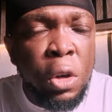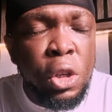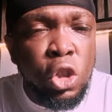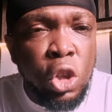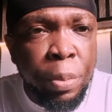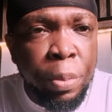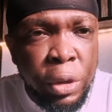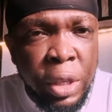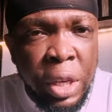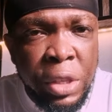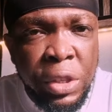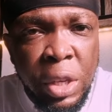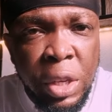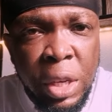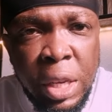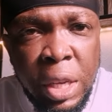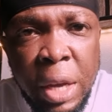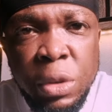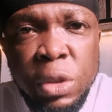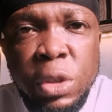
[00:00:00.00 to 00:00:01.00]
supporters
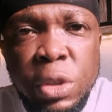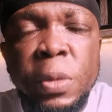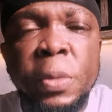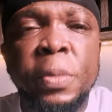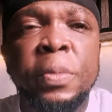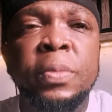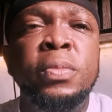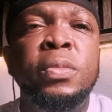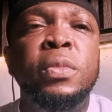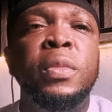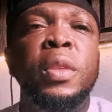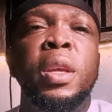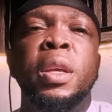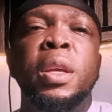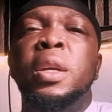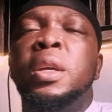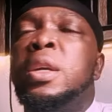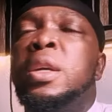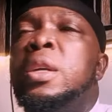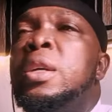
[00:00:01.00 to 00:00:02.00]
in the house.
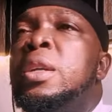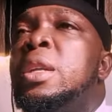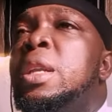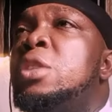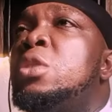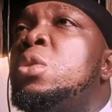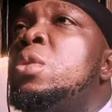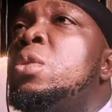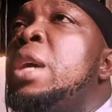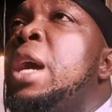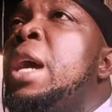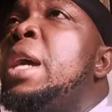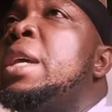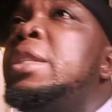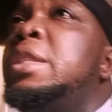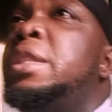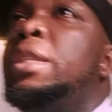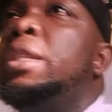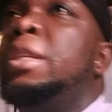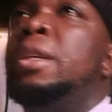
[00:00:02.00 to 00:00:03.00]
Let's go,
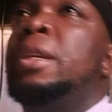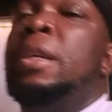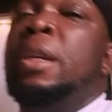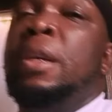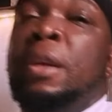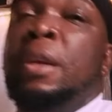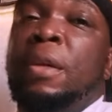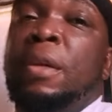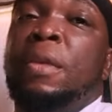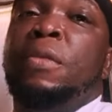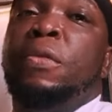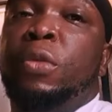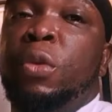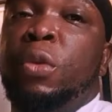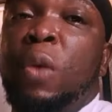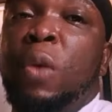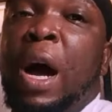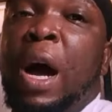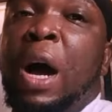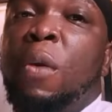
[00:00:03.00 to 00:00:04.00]
guys.
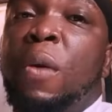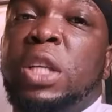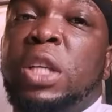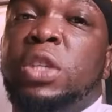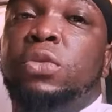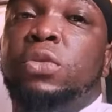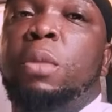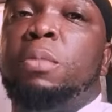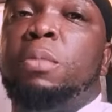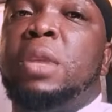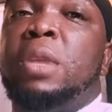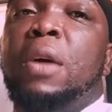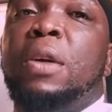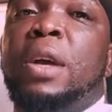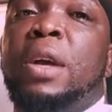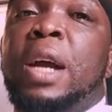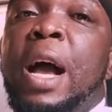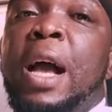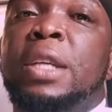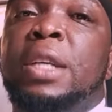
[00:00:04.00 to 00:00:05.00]
Few hours from now,
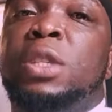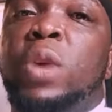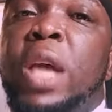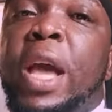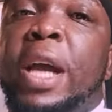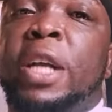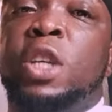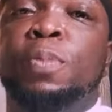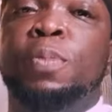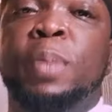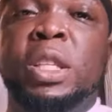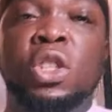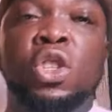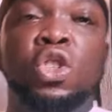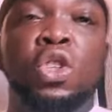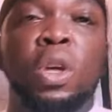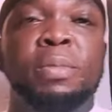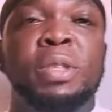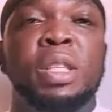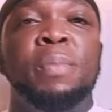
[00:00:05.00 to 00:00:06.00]
guys, we're expecting
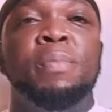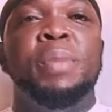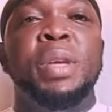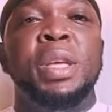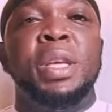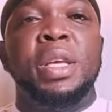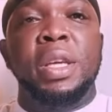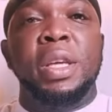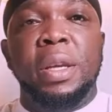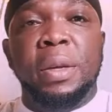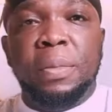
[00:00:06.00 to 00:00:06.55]
something big.